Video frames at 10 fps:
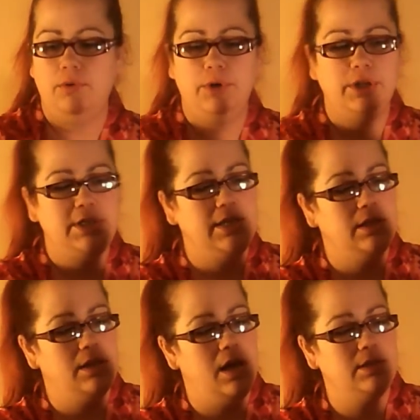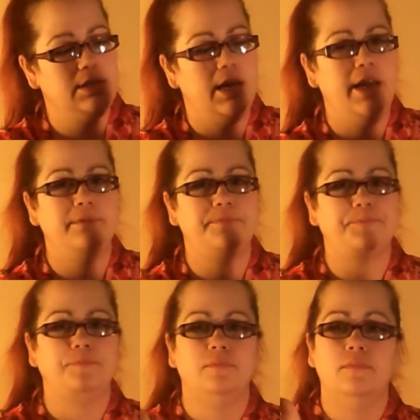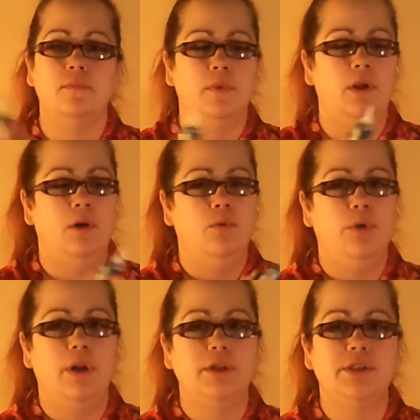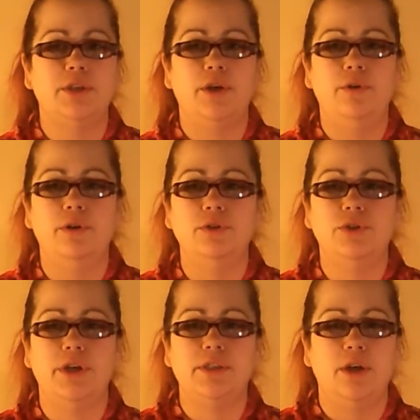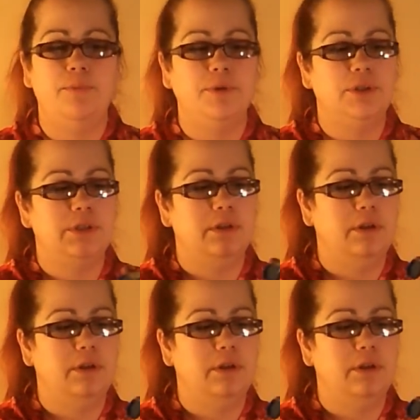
I'm going to take the Loctite. We're going to scoot her dress open just a